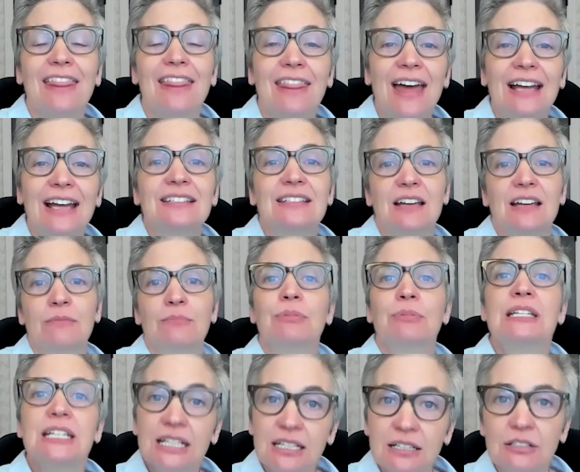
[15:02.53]
That's not
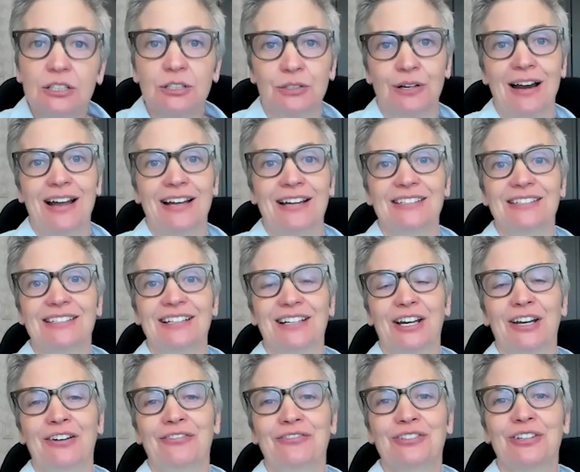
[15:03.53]
particularized
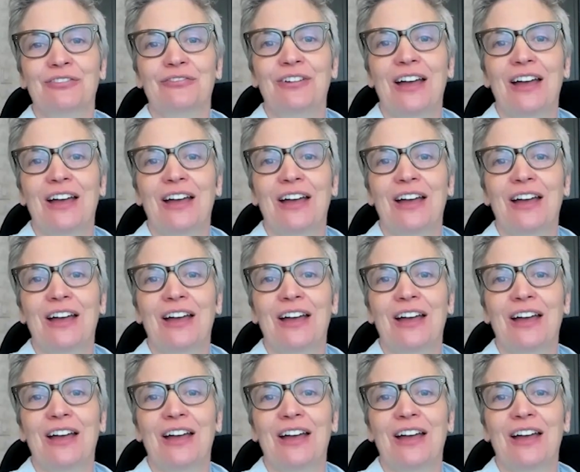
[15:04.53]
enough to the